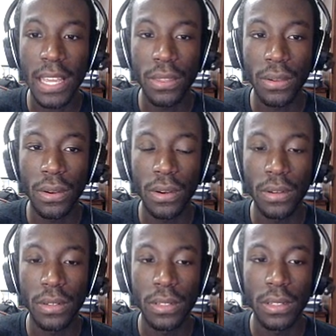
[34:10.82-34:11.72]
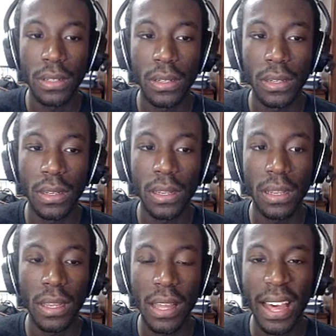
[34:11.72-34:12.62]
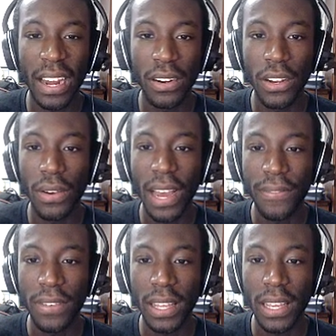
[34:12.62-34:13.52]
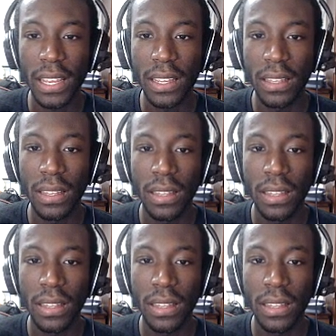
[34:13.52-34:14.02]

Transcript: ethers. I don't know. I feel like